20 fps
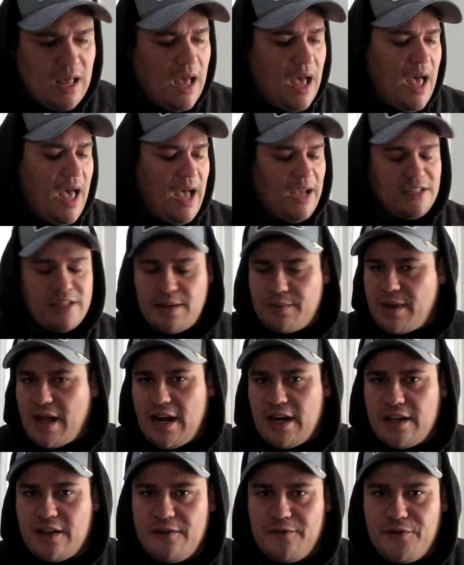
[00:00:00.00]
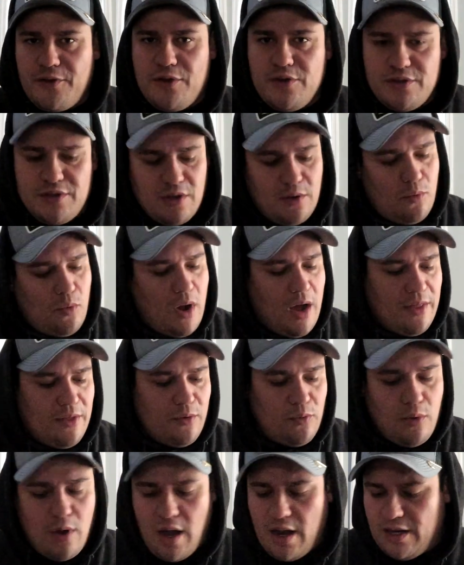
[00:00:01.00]
actually I'm kind of confused on why the
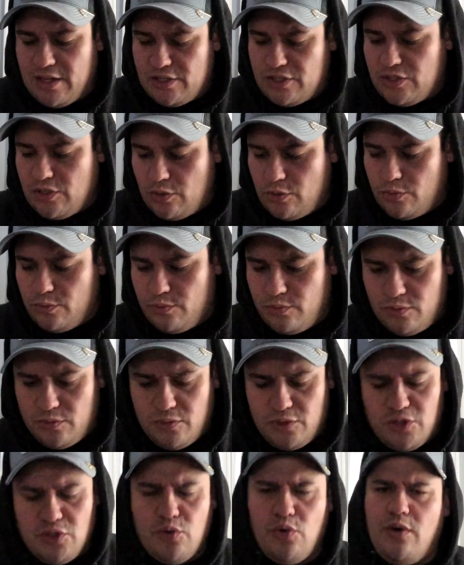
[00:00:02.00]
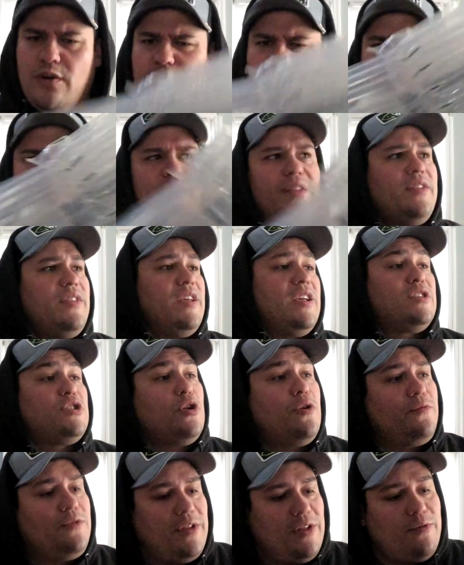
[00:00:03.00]
rod is so short and fit in this.
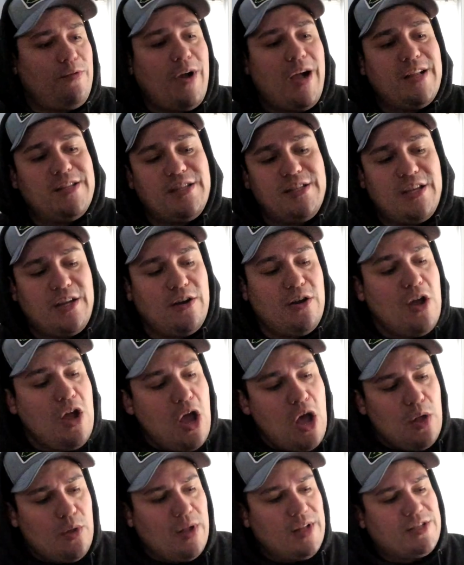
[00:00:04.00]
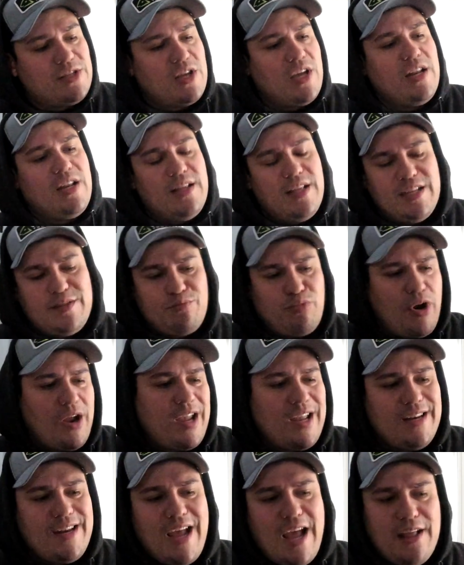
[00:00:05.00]
Hopefully the rod's in there. Let's break
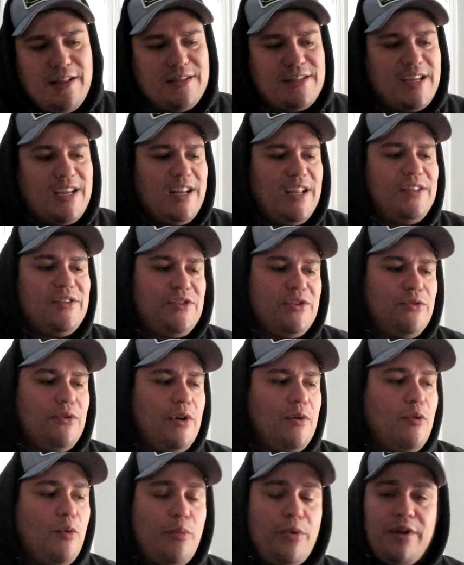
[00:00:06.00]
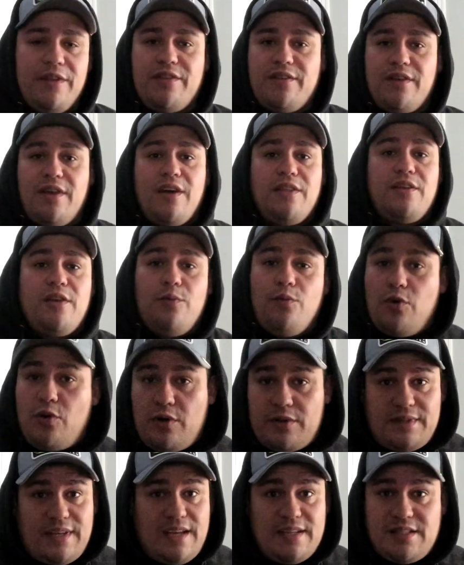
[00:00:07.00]
it down, let's get into it. We'll put it together and we'll
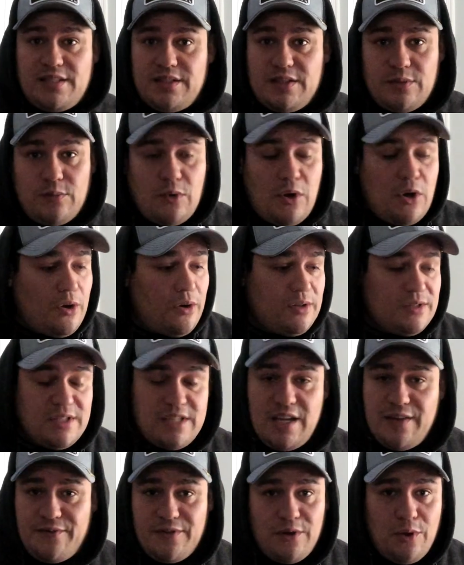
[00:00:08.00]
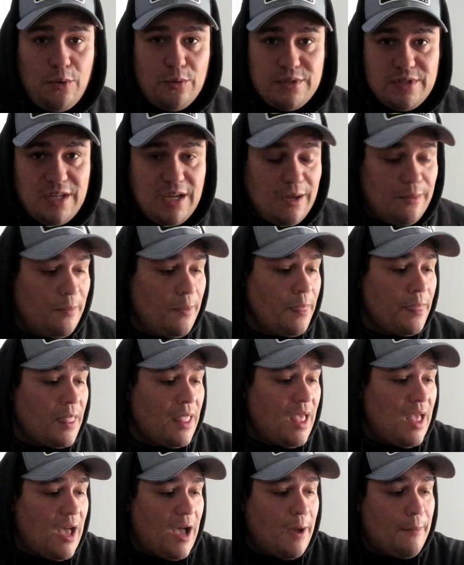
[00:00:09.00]
go test it on the water and see if it holds up.
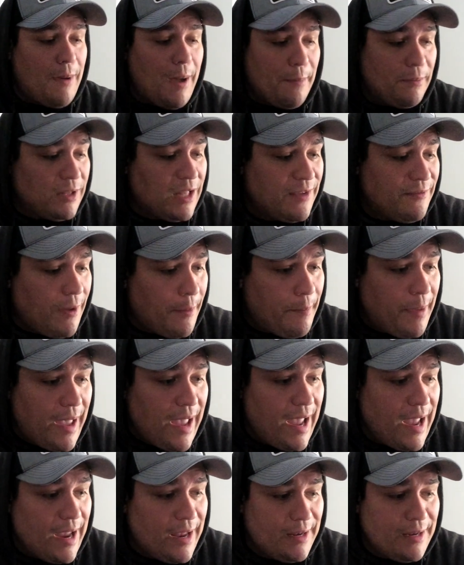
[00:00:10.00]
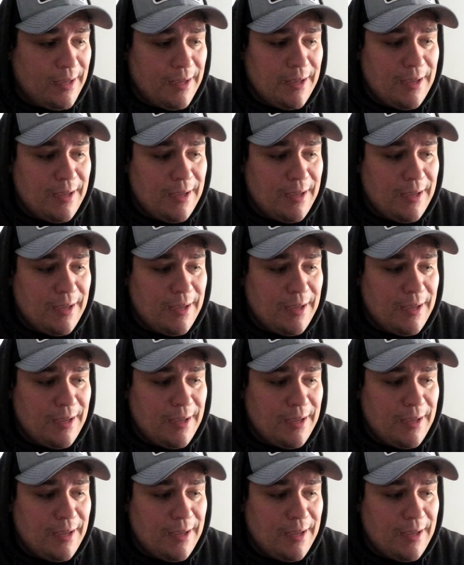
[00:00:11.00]
I believe I paid